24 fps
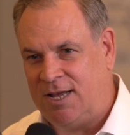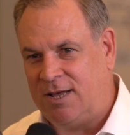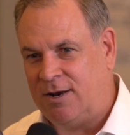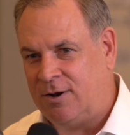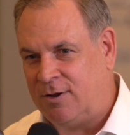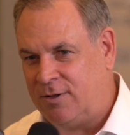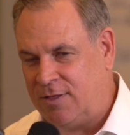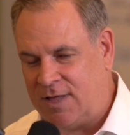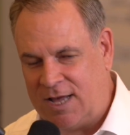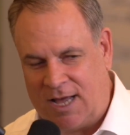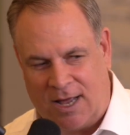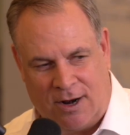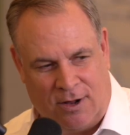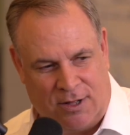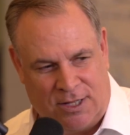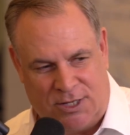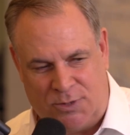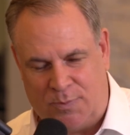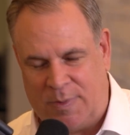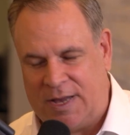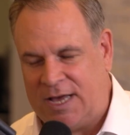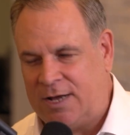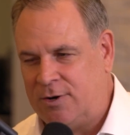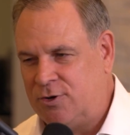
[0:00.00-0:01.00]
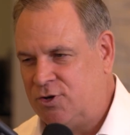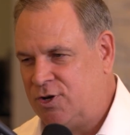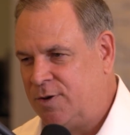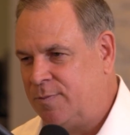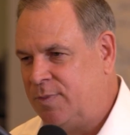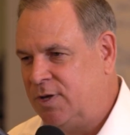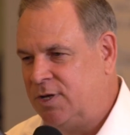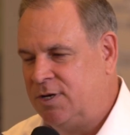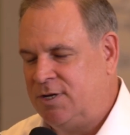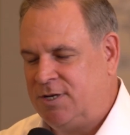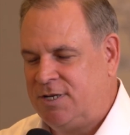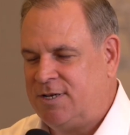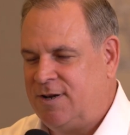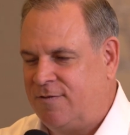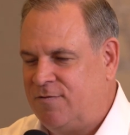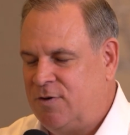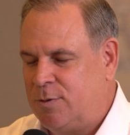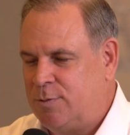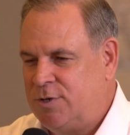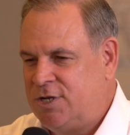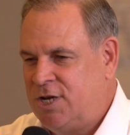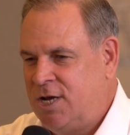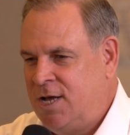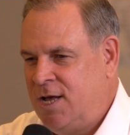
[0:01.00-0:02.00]
and they had all these banners on buildings and
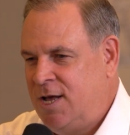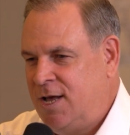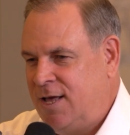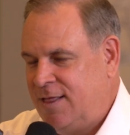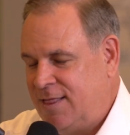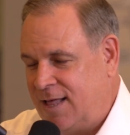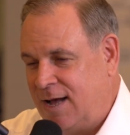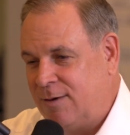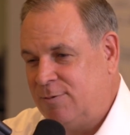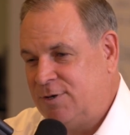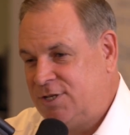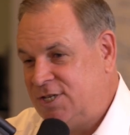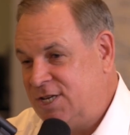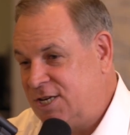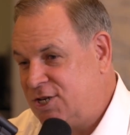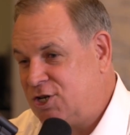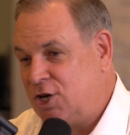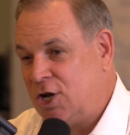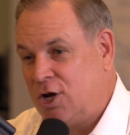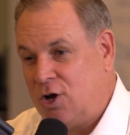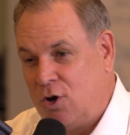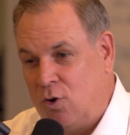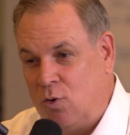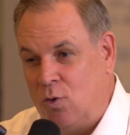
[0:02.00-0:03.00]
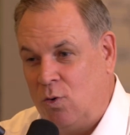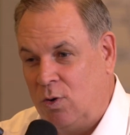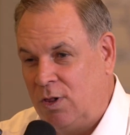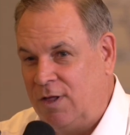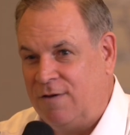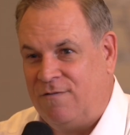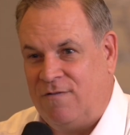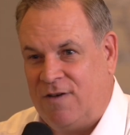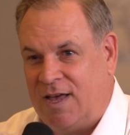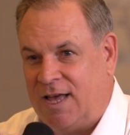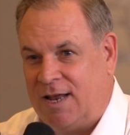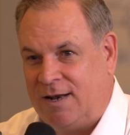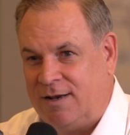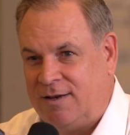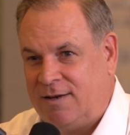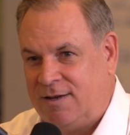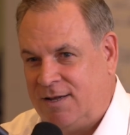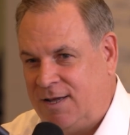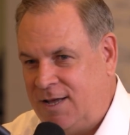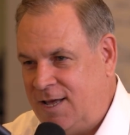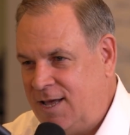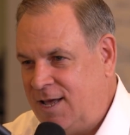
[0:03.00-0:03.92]
stuff. That was just a cool event.